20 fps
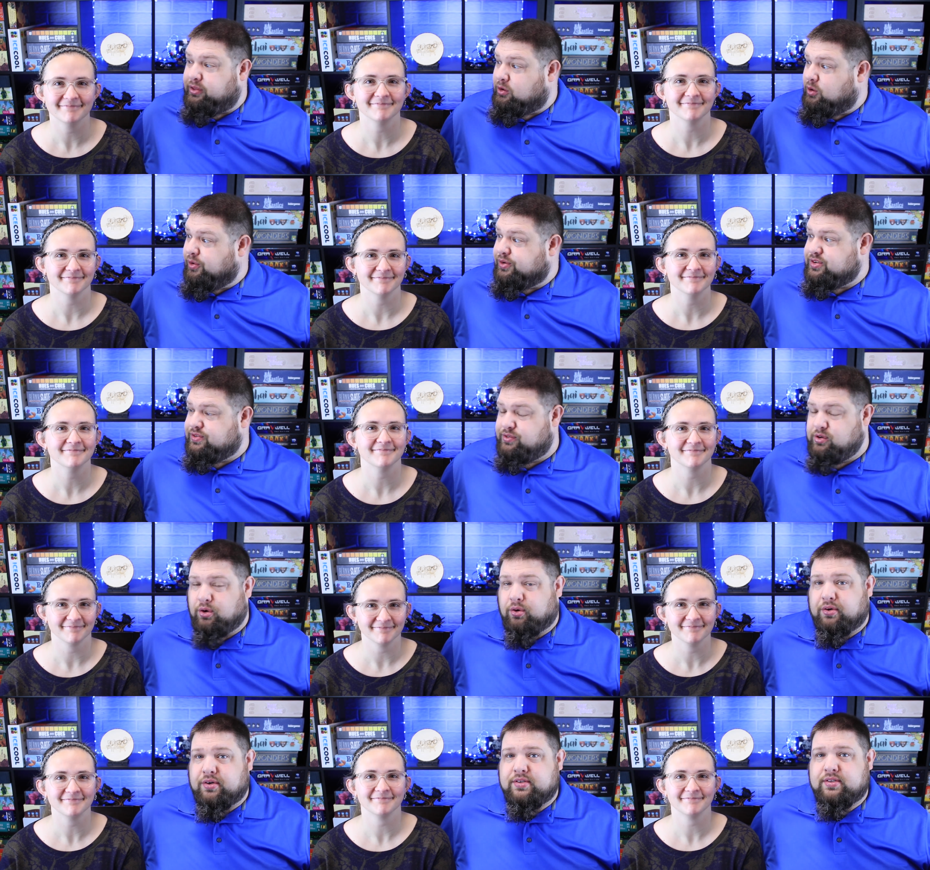Speaker 1: goals of
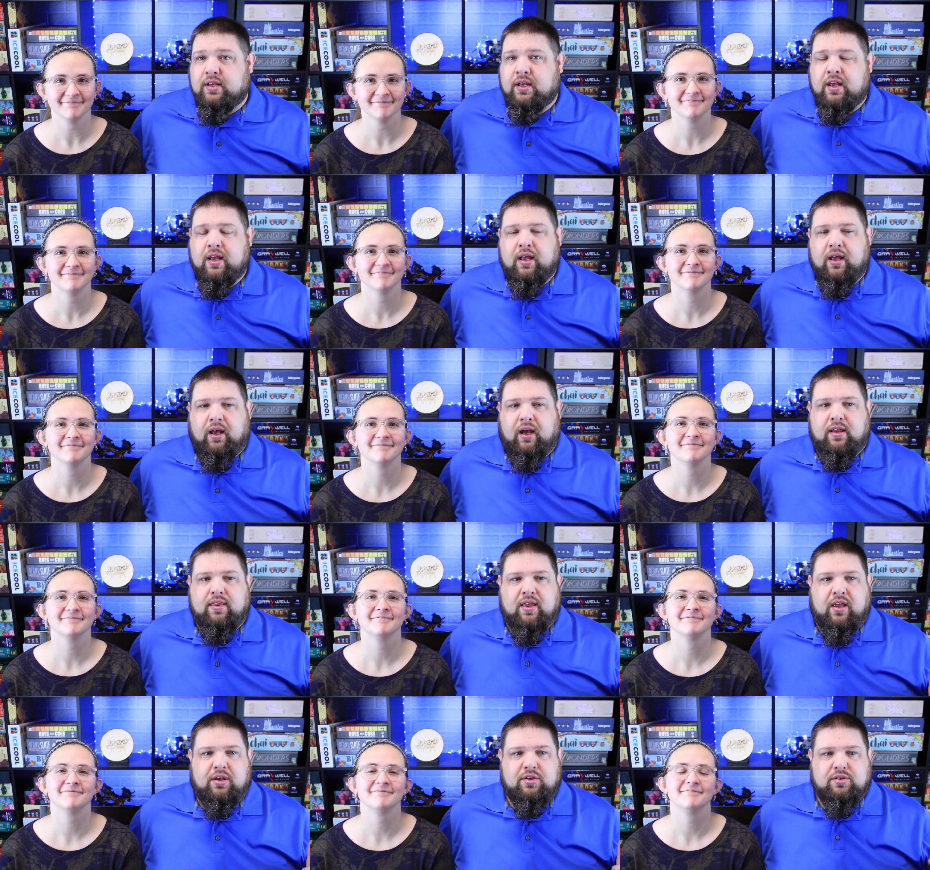yours. And
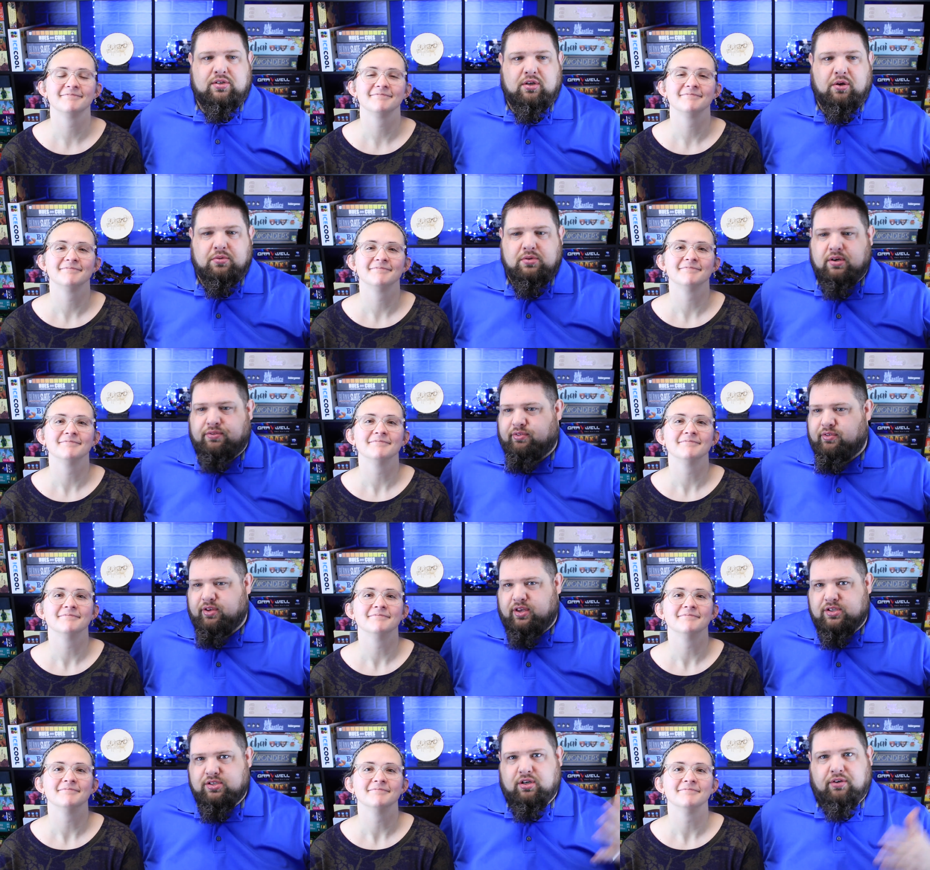that is no different
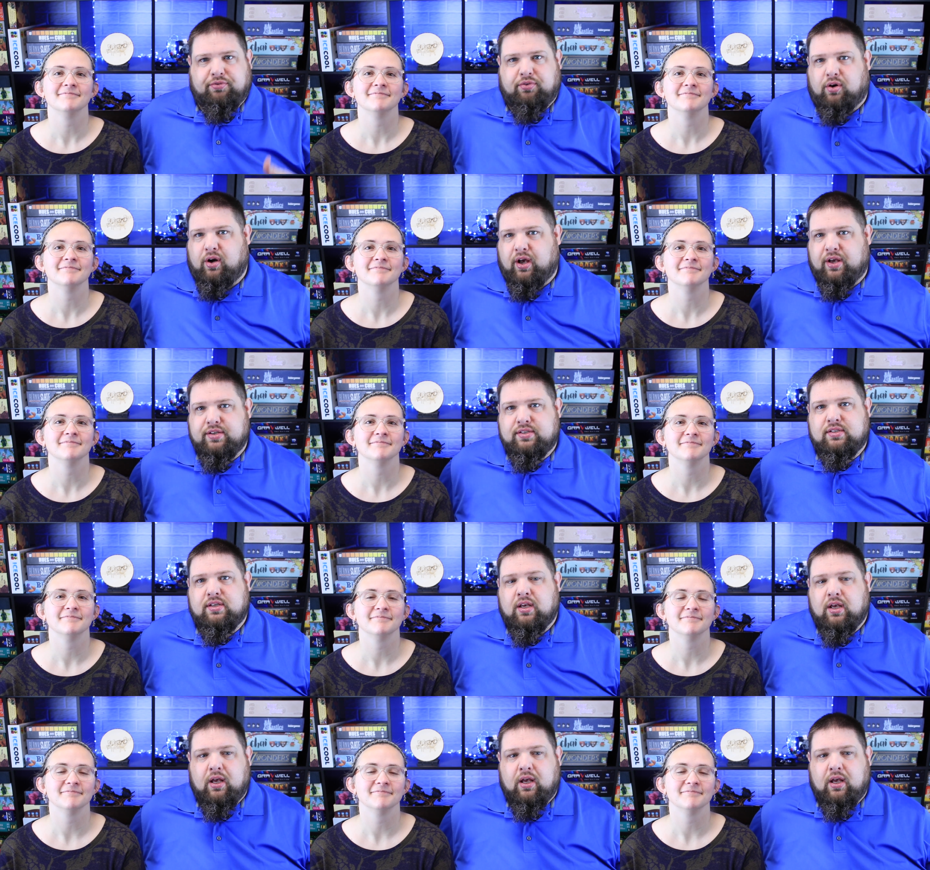this year for us.